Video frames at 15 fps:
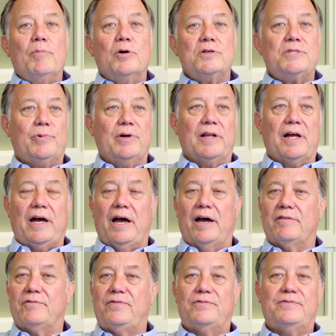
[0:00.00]
Most will
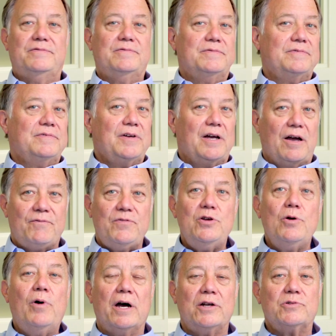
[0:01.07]
have a
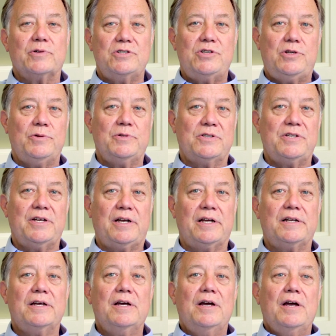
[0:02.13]
few hundred students in
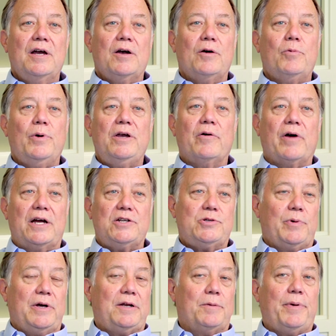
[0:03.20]
it. We
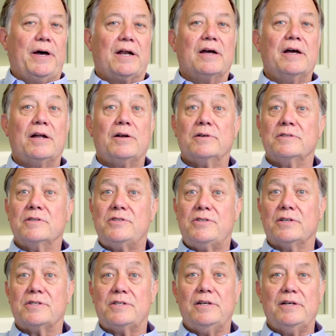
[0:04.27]
graduate about
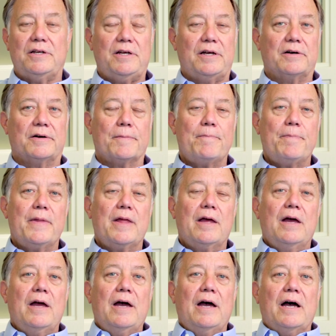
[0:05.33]
160 a year.
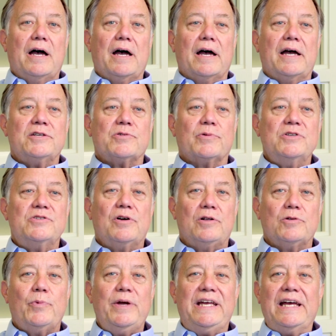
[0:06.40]
As a
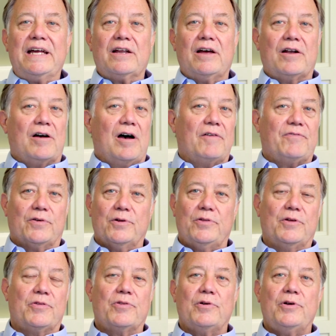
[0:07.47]
result, we cannot
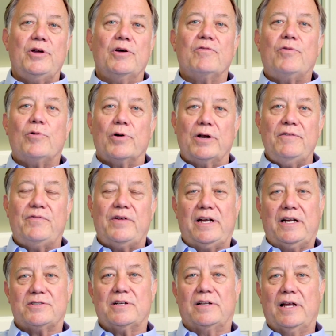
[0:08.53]
offer the 30 or 40
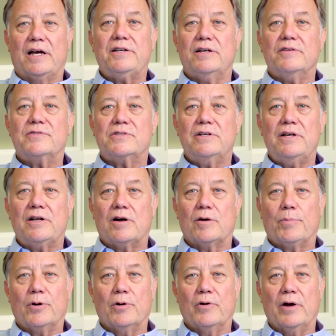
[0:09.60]
finance electives in
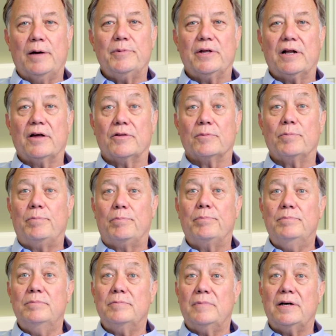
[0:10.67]
our program that other
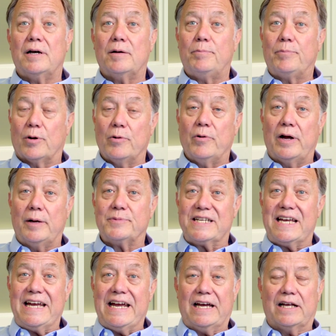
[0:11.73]

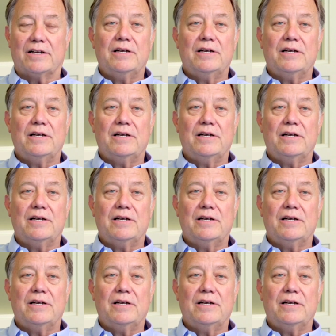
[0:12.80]
programs can.